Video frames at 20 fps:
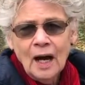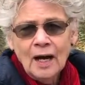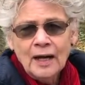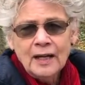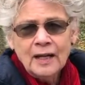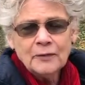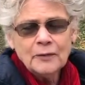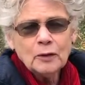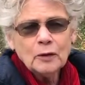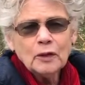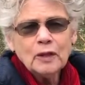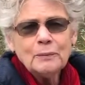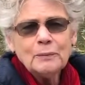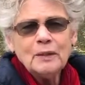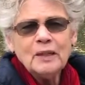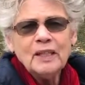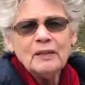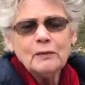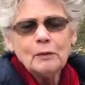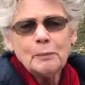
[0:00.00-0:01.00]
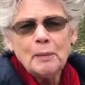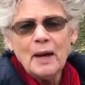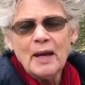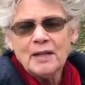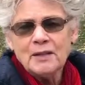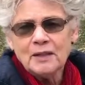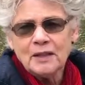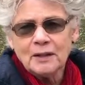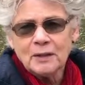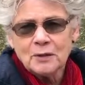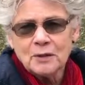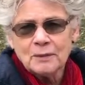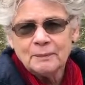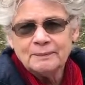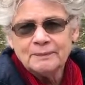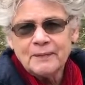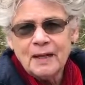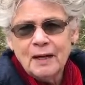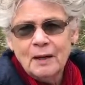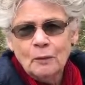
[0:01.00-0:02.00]
If you look in medieval paintings,
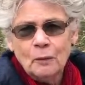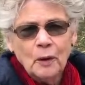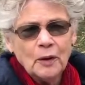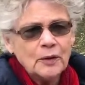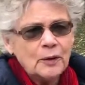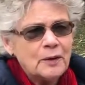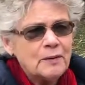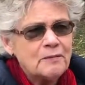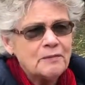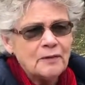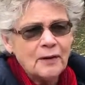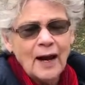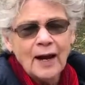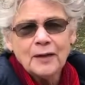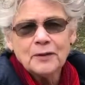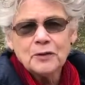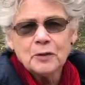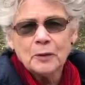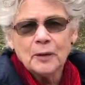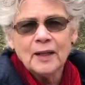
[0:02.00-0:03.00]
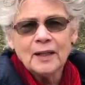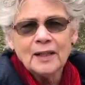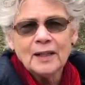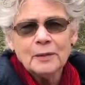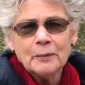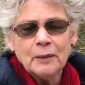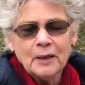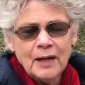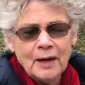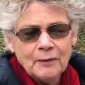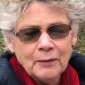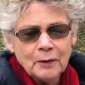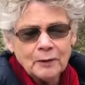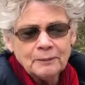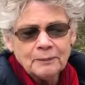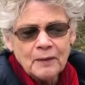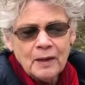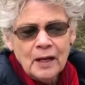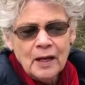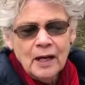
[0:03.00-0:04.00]
whether in France or Italy, whatever,
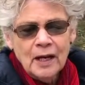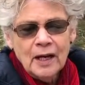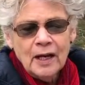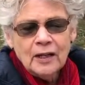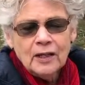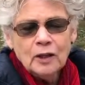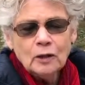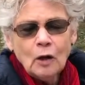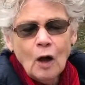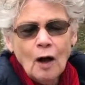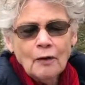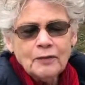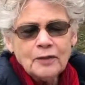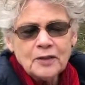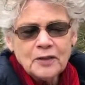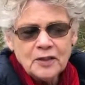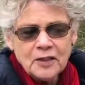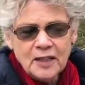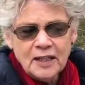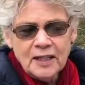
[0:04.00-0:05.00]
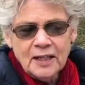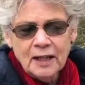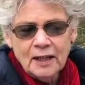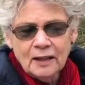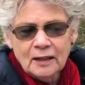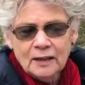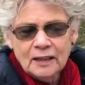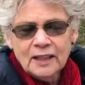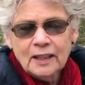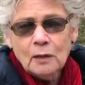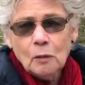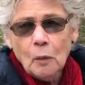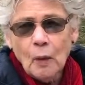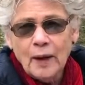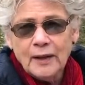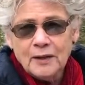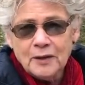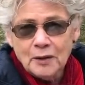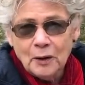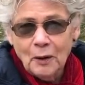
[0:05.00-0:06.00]
you'll often see little
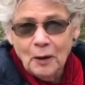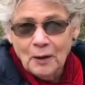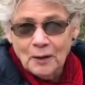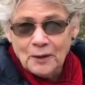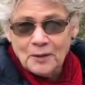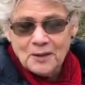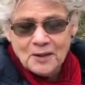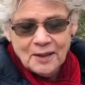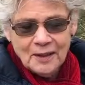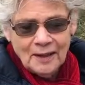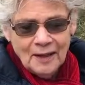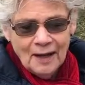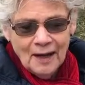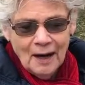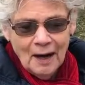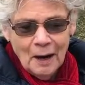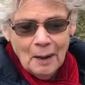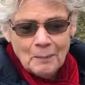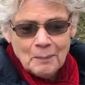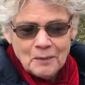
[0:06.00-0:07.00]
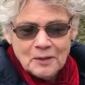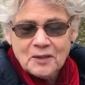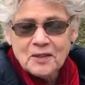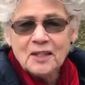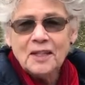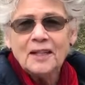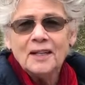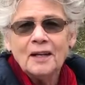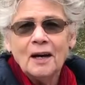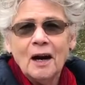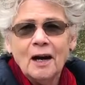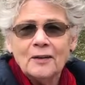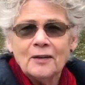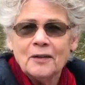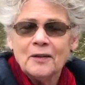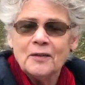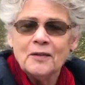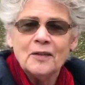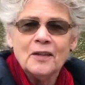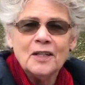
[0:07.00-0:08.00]
white dogs sitting
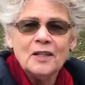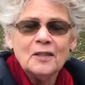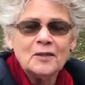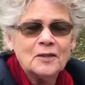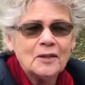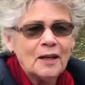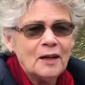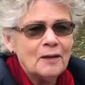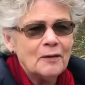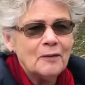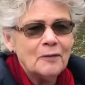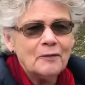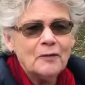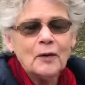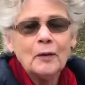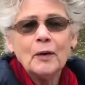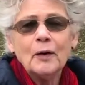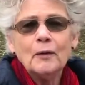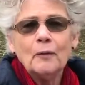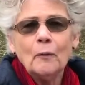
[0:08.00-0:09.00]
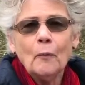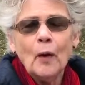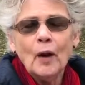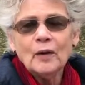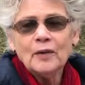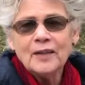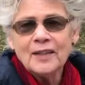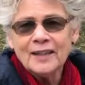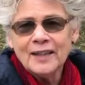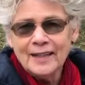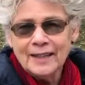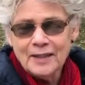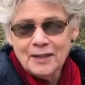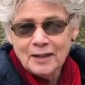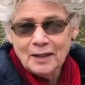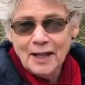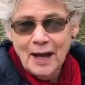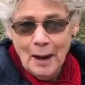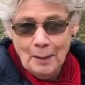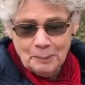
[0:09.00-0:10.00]
on these very wealthy
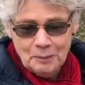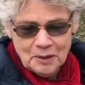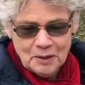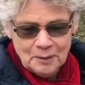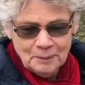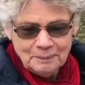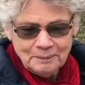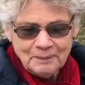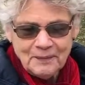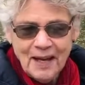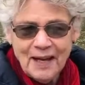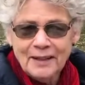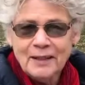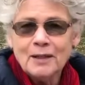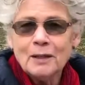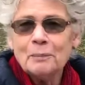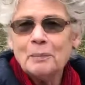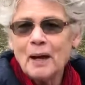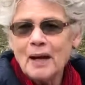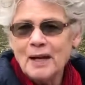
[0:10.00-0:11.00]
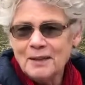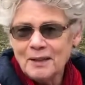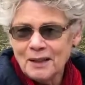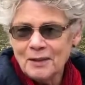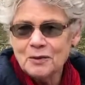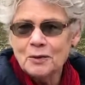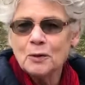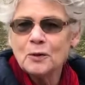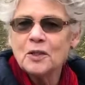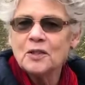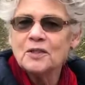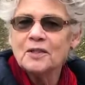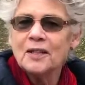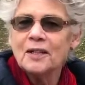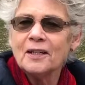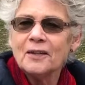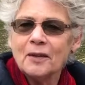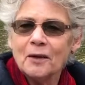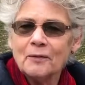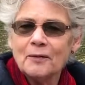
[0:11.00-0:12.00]
ladies' laps. And in the paintings, they're just
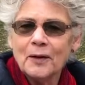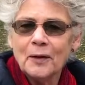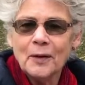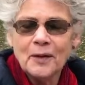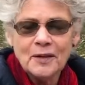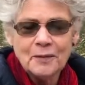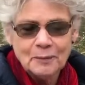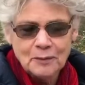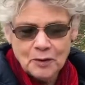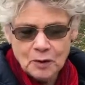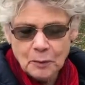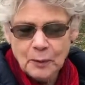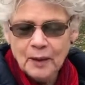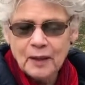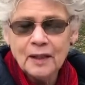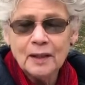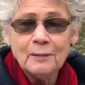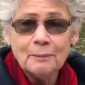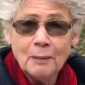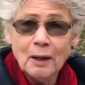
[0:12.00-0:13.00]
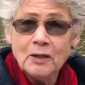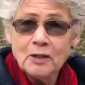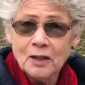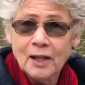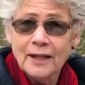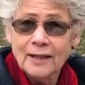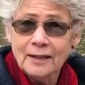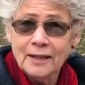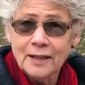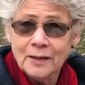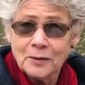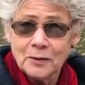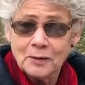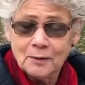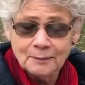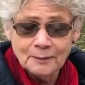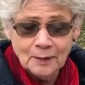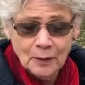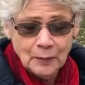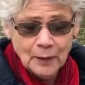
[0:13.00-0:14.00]
sitting there very serenely, much like this,
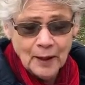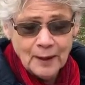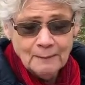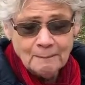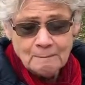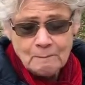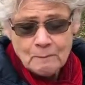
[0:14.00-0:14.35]
okay?